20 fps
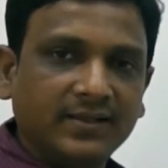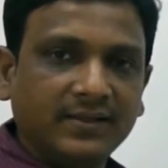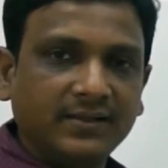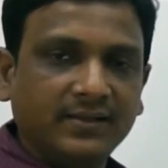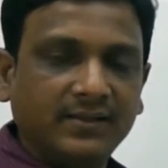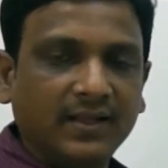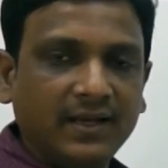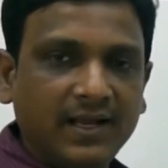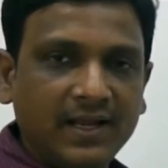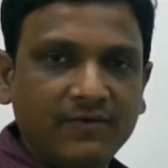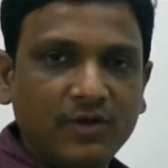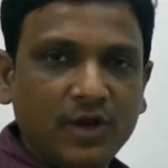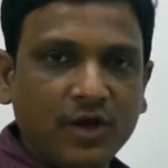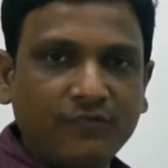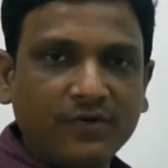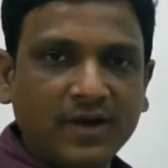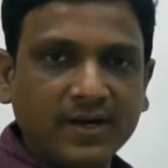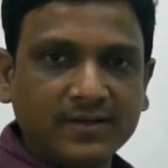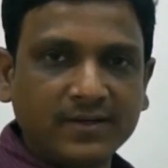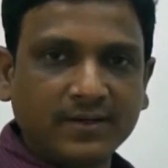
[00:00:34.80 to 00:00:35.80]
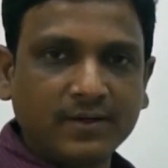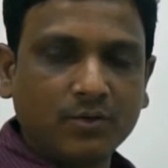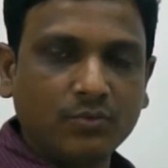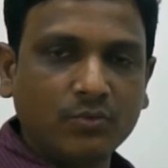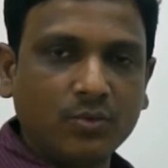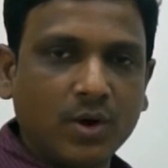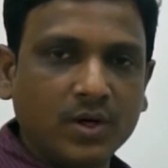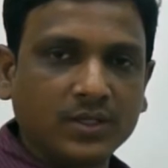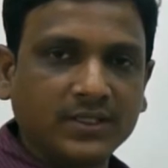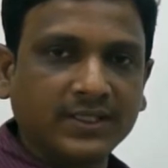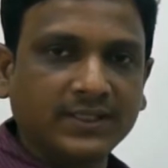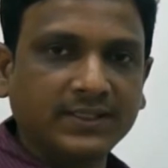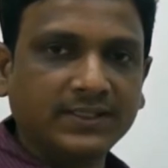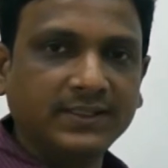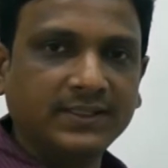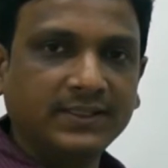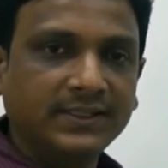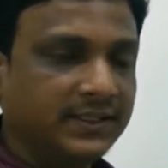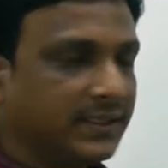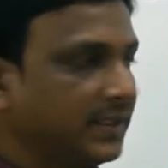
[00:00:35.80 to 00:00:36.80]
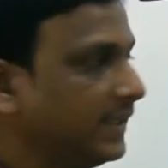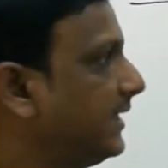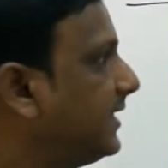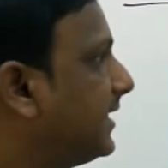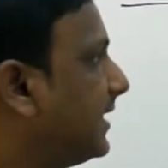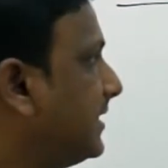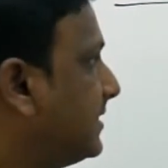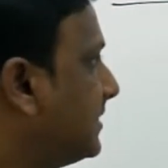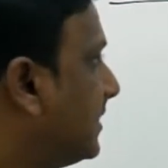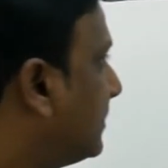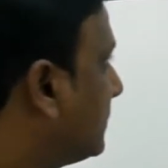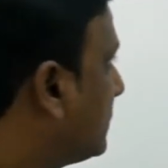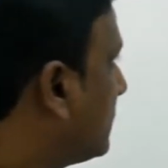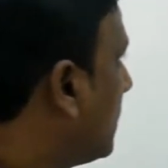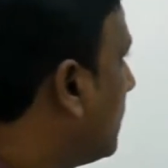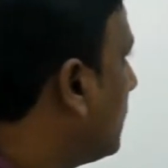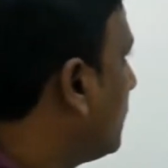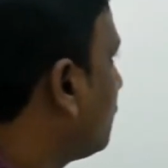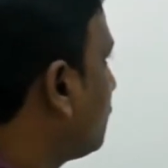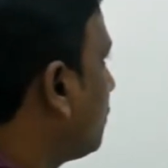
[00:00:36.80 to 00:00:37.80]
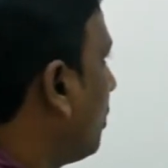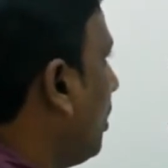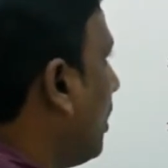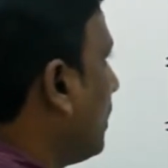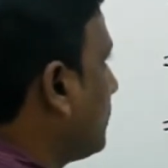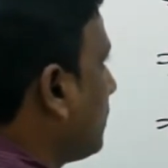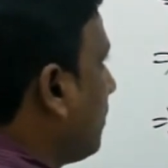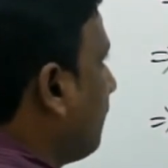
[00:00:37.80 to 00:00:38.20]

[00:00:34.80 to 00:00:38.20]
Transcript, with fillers: the level of underground water increases. So loss